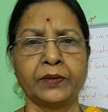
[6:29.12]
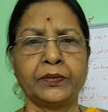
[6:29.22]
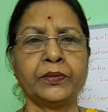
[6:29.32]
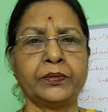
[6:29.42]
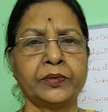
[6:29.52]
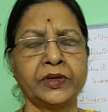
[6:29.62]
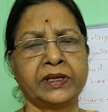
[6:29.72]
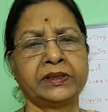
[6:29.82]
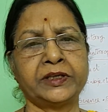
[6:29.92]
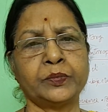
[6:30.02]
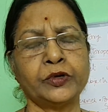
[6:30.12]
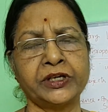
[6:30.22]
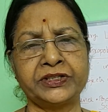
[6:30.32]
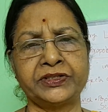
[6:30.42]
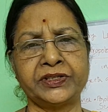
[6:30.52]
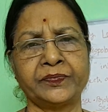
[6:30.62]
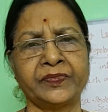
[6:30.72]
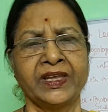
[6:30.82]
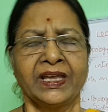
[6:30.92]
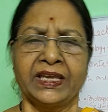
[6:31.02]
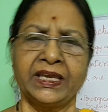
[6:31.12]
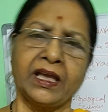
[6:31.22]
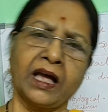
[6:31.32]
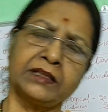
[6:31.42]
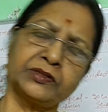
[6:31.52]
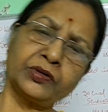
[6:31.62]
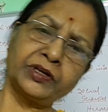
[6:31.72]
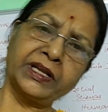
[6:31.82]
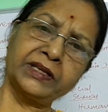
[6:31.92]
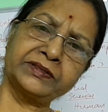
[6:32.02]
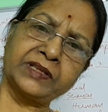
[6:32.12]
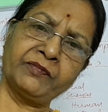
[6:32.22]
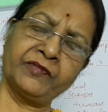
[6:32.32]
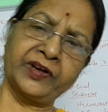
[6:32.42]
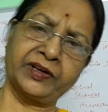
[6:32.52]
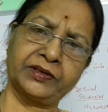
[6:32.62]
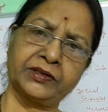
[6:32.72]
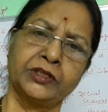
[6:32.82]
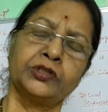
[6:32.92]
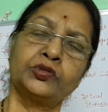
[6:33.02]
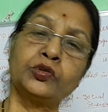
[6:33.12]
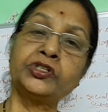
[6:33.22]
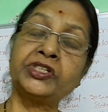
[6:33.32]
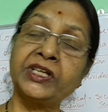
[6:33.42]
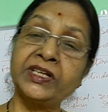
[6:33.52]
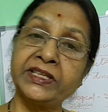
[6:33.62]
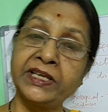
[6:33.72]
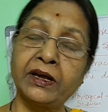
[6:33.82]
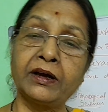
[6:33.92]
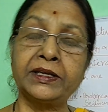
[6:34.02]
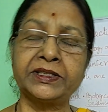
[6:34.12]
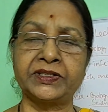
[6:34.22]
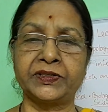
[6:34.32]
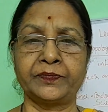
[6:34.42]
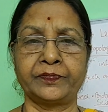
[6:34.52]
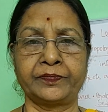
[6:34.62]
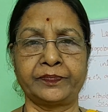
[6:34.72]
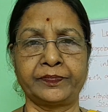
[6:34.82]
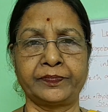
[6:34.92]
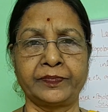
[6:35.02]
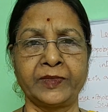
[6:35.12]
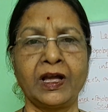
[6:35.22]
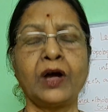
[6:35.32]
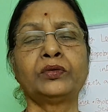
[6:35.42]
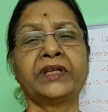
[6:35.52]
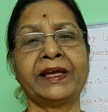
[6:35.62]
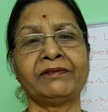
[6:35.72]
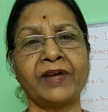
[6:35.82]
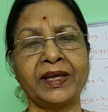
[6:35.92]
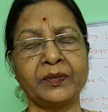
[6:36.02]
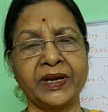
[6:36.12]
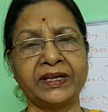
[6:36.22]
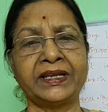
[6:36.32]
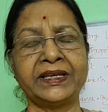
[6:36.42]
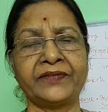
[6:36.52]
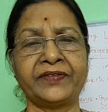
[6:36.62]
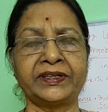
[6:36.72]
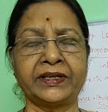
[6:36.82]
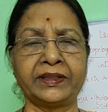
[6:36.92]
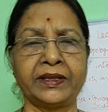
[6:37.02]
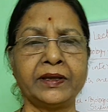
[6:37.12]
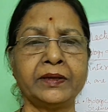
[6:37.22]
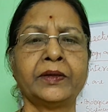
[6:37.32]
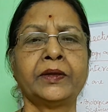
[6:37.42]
Who? That Mukherjee. He also done some work, social ecology, how the environmental effect on the